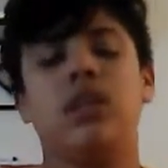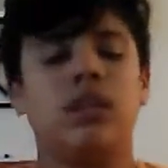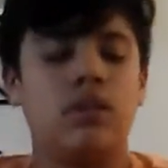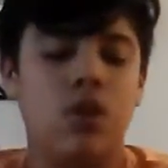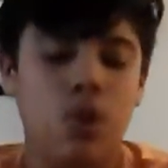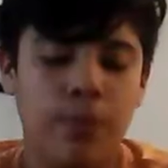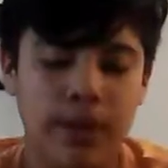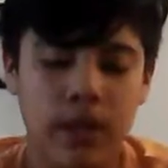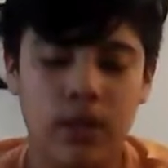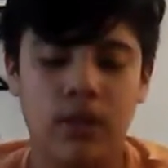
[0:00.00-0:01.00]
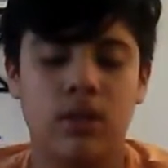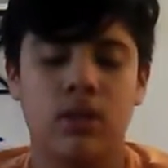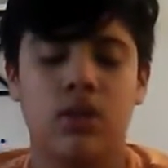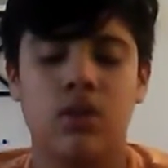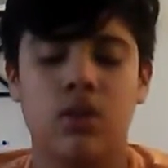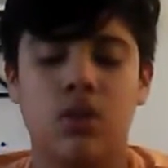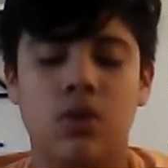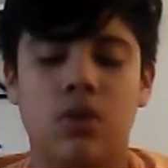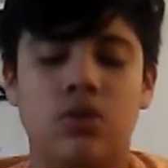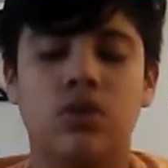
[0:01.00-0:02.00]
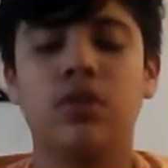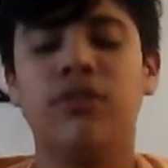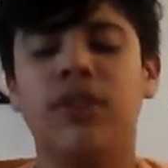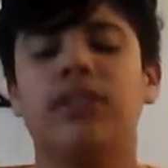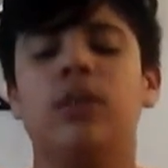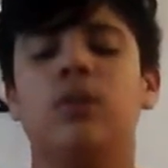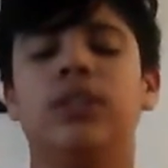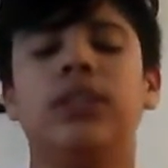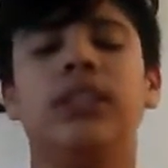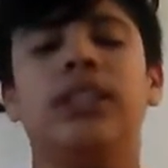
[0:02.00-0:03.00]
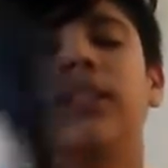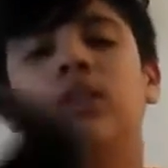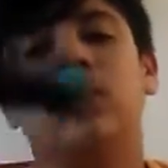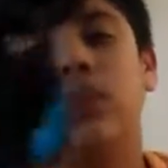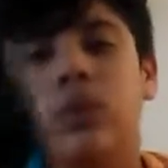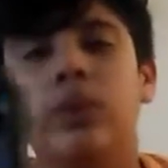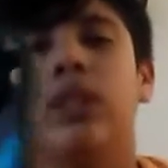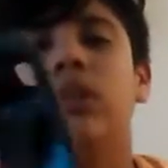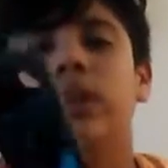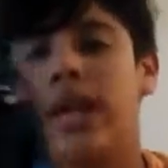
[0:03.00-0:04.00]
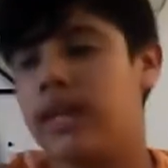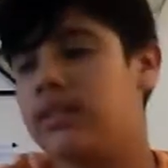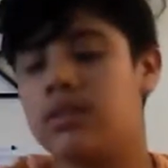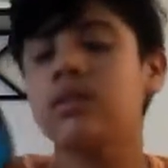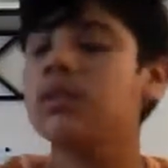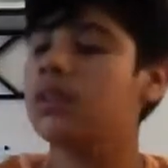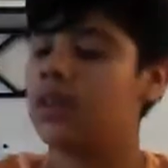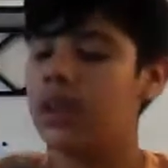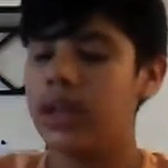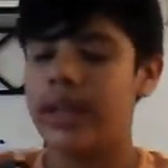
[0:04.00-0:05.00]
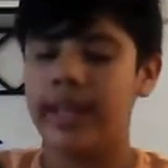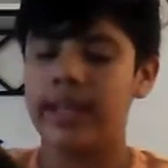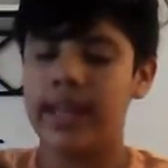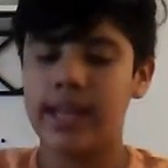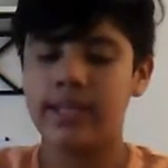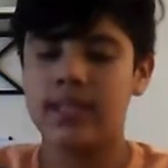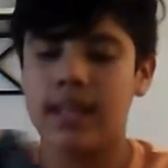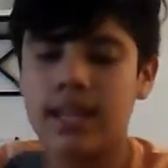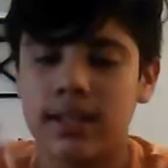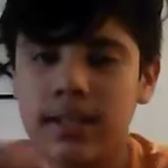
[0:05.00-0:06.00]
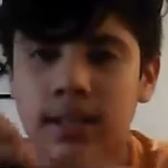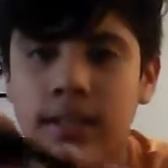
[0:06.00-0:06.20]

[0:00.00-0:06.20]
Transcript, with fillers: Clean open. So the first thing we see is the Wii U case. It has like